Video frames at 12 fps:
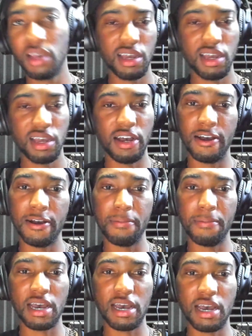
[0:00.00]

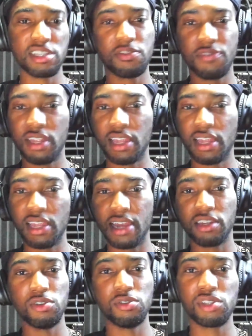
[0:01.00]
I just feel like
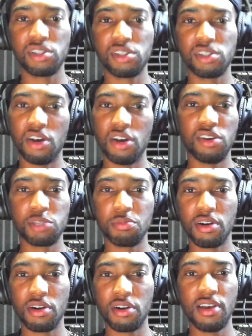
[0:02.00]
those songs,
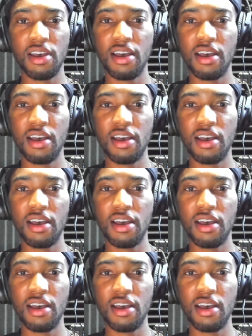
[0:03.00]
bro.